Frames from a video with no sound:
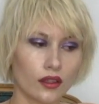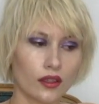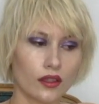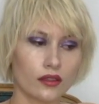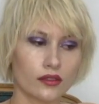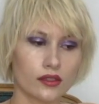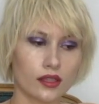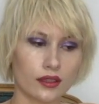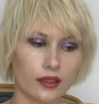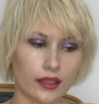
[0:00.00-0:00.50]

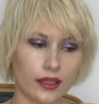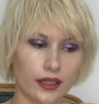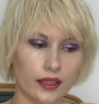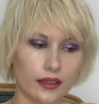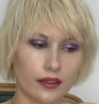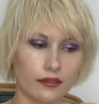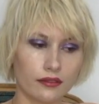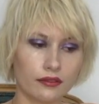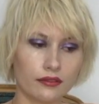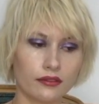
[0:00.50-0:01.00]
to
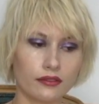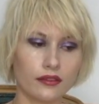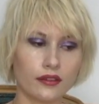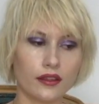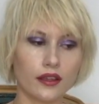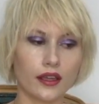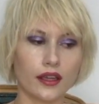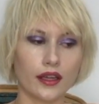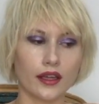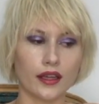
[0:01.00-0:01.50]
live
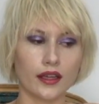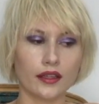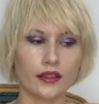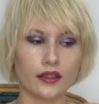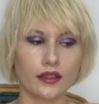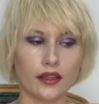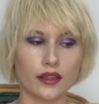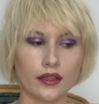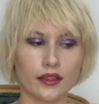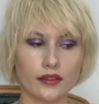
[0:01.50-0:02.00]

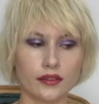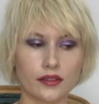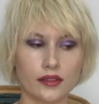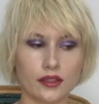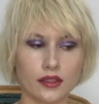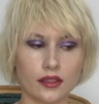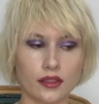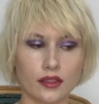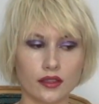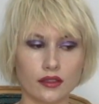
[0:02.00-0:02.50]
and
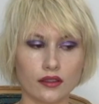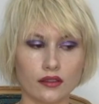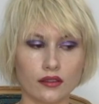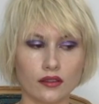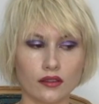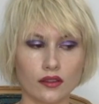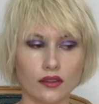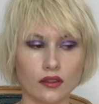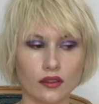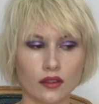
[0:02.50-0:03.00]
to
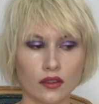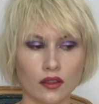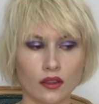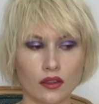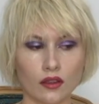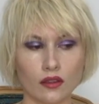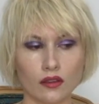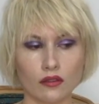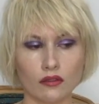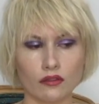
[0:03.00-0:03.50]

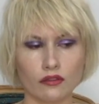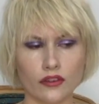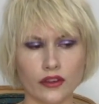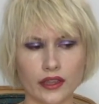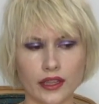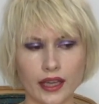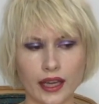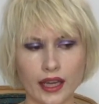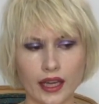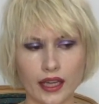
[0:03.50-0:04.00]

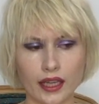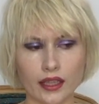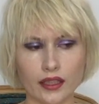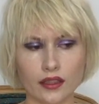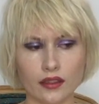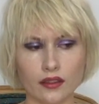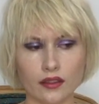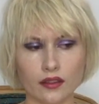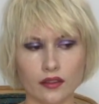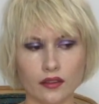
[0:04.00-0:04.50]
forget,
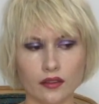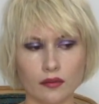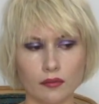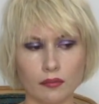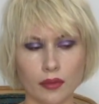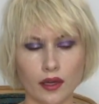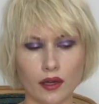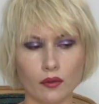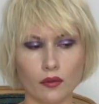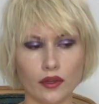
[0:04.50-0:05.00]

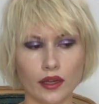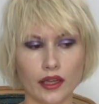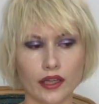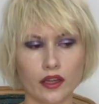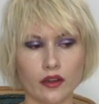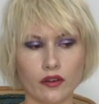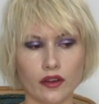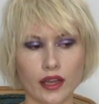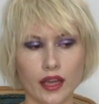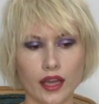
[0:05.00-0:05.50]
but when I
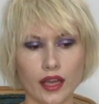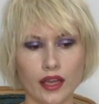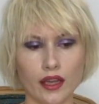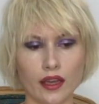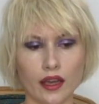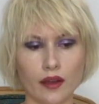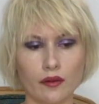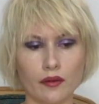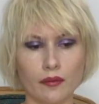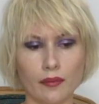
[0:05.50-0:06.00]
create,
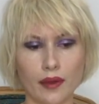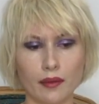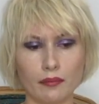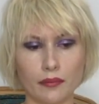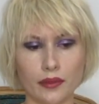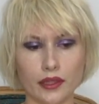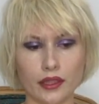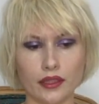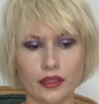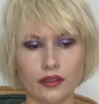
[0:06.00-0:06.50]
I
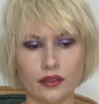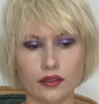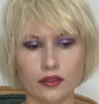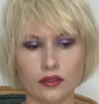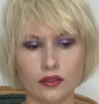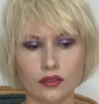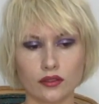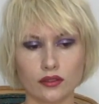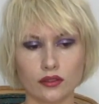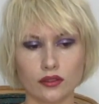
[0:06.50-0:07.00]
remember.
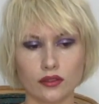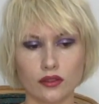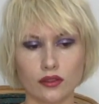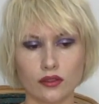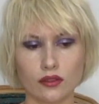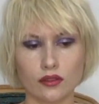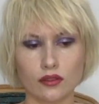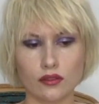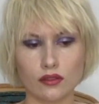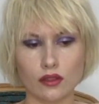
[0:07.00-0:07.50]

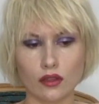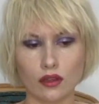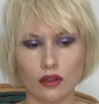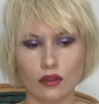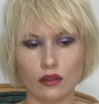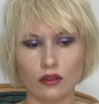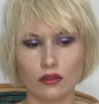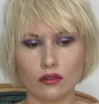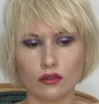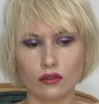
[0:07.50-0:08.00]

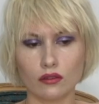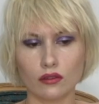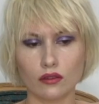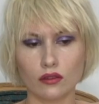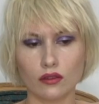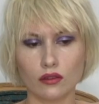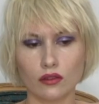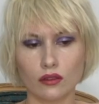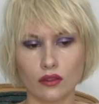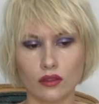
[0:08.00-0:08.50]
So
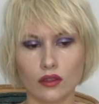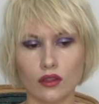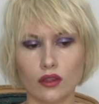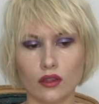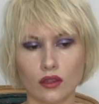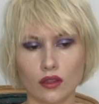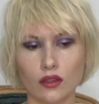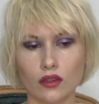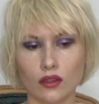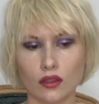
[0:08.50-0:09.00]

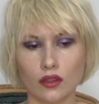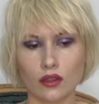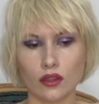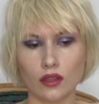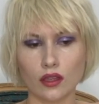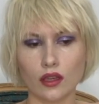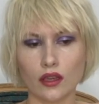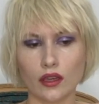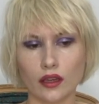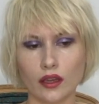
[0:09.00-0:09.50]

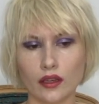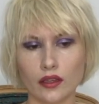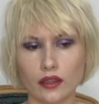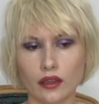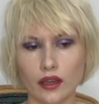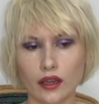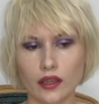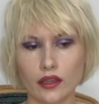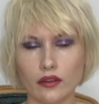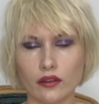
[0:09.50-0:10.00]
yeah,
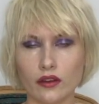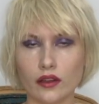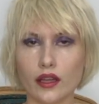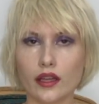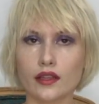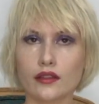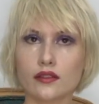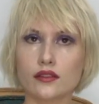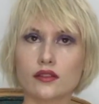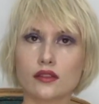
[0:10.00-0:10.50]
I
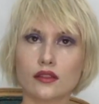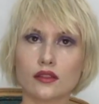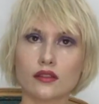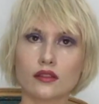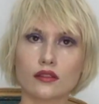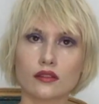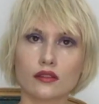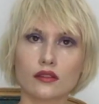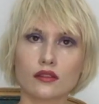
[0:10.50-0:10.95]
create to